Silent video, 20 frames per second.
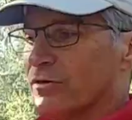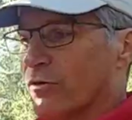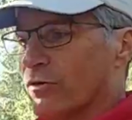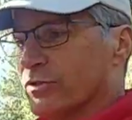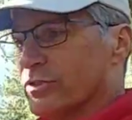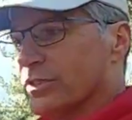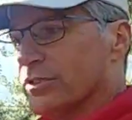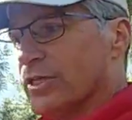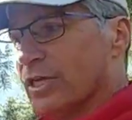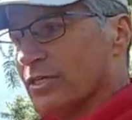
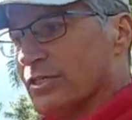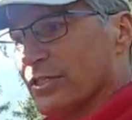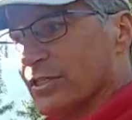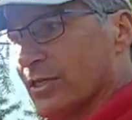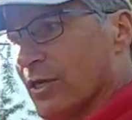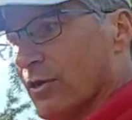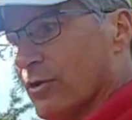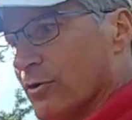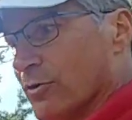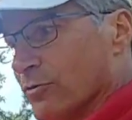course, it
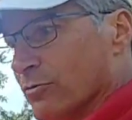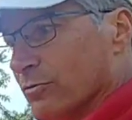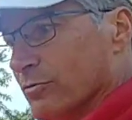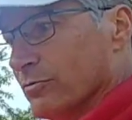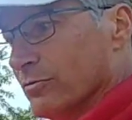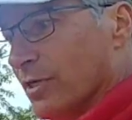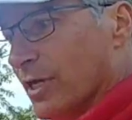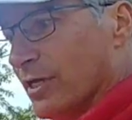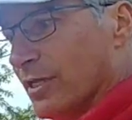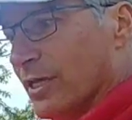doesn't go,
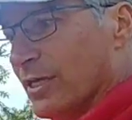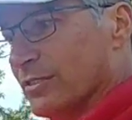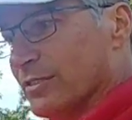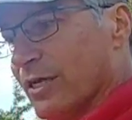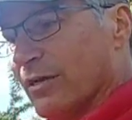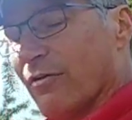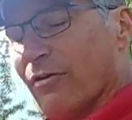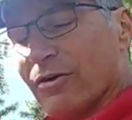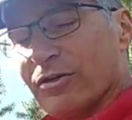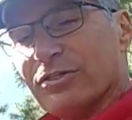as
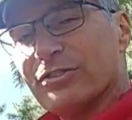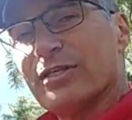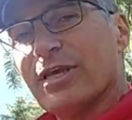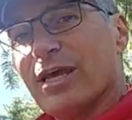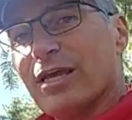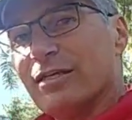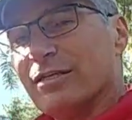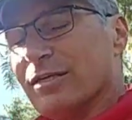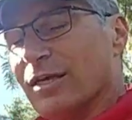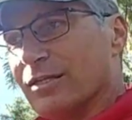I already
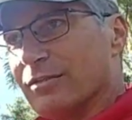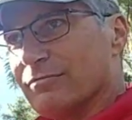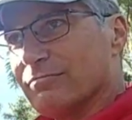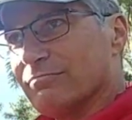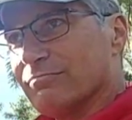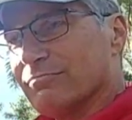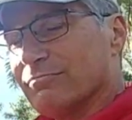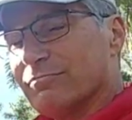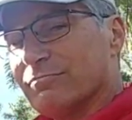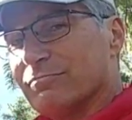said,
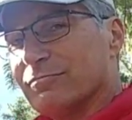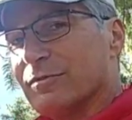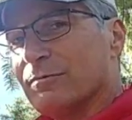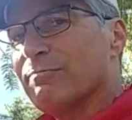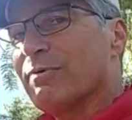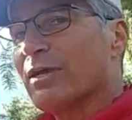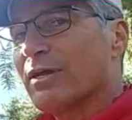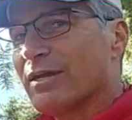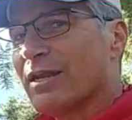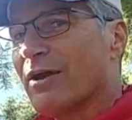
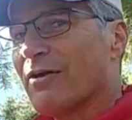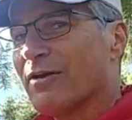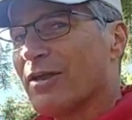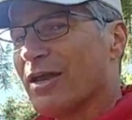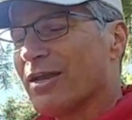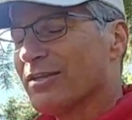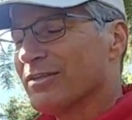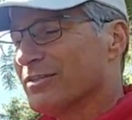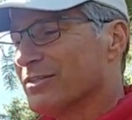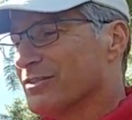depending on how I
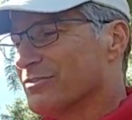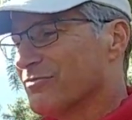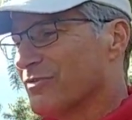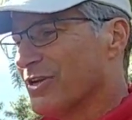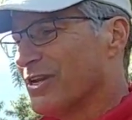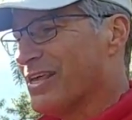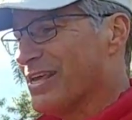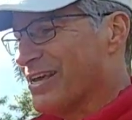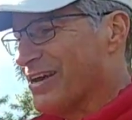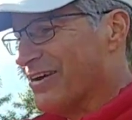edit this
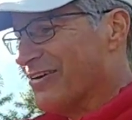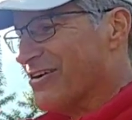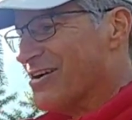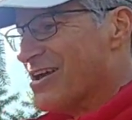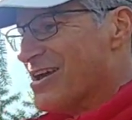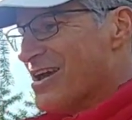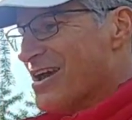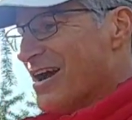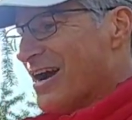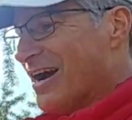video,
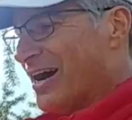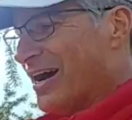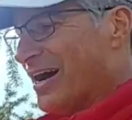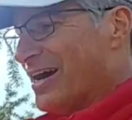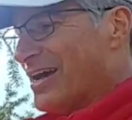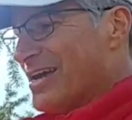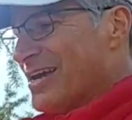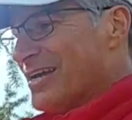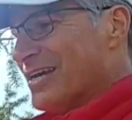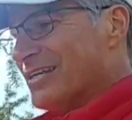
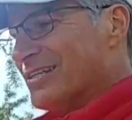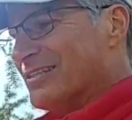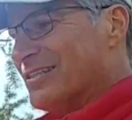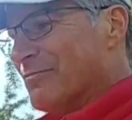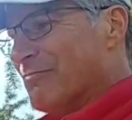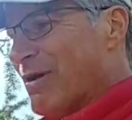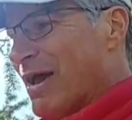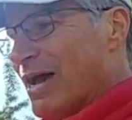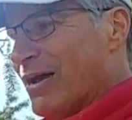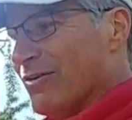
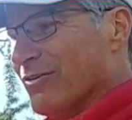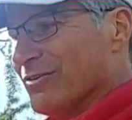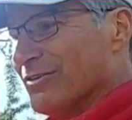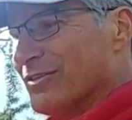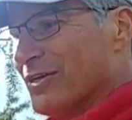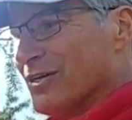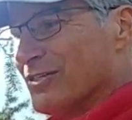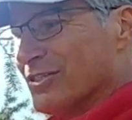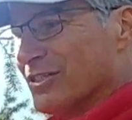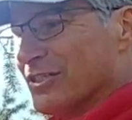the bow
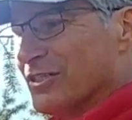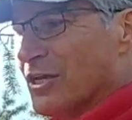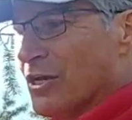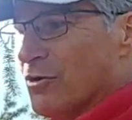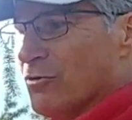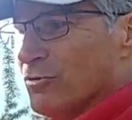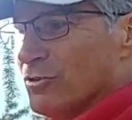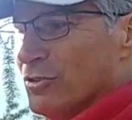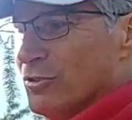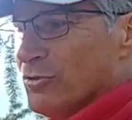doesn't
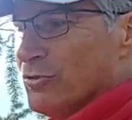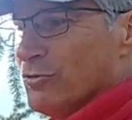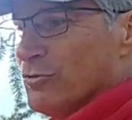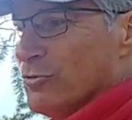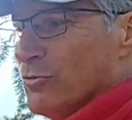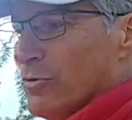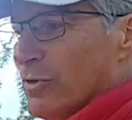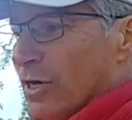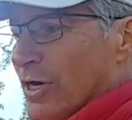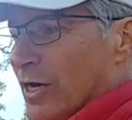go
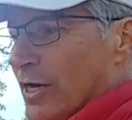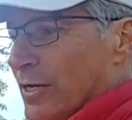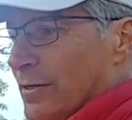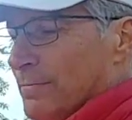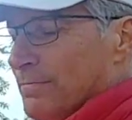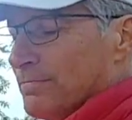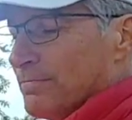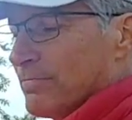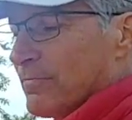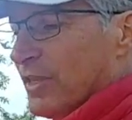to,
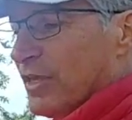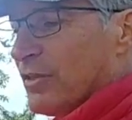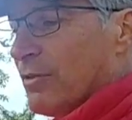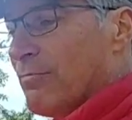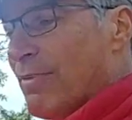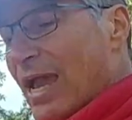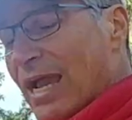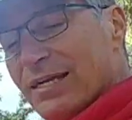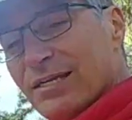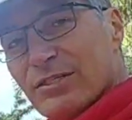the
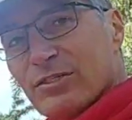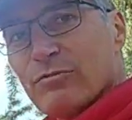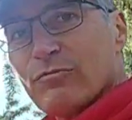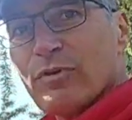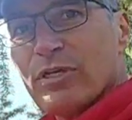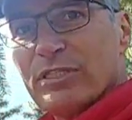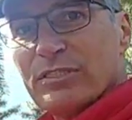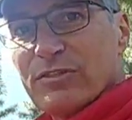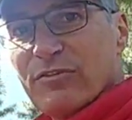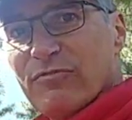bag doesn't
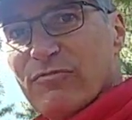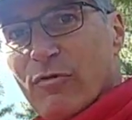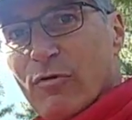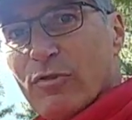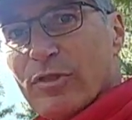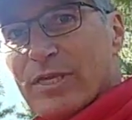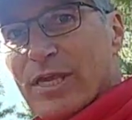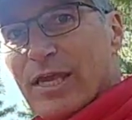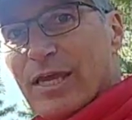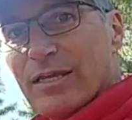reach
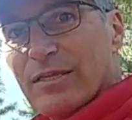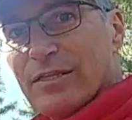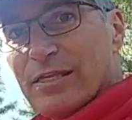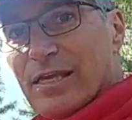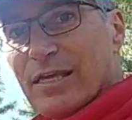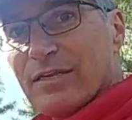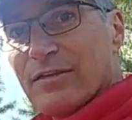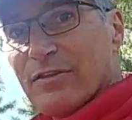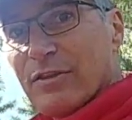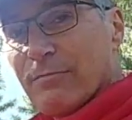the
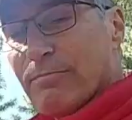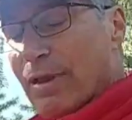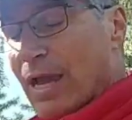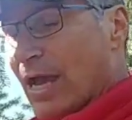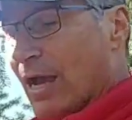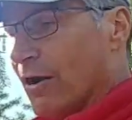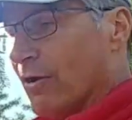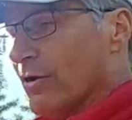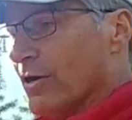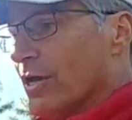end of the
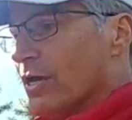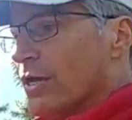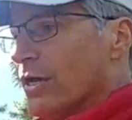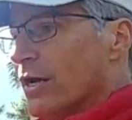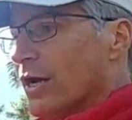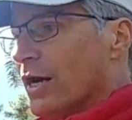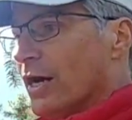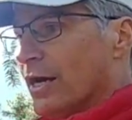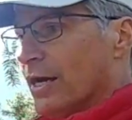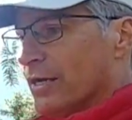bow.
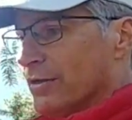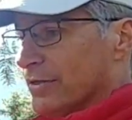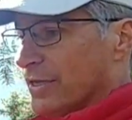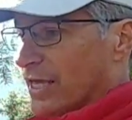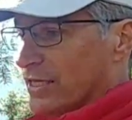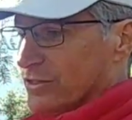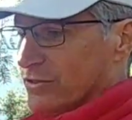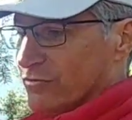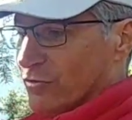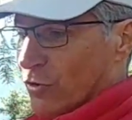
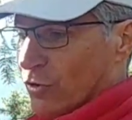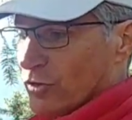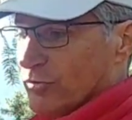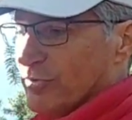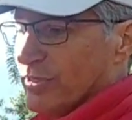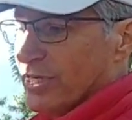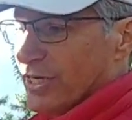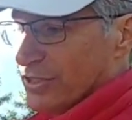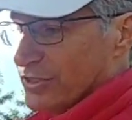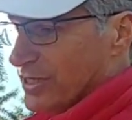That's of course
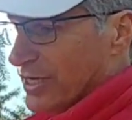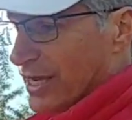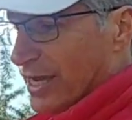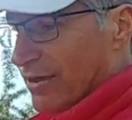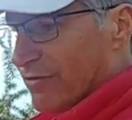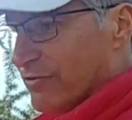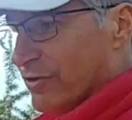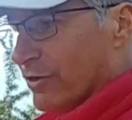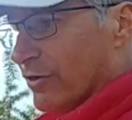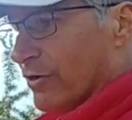because you
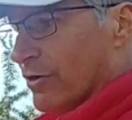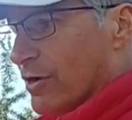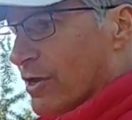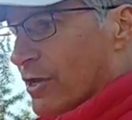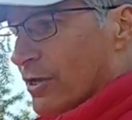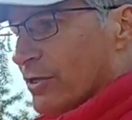have your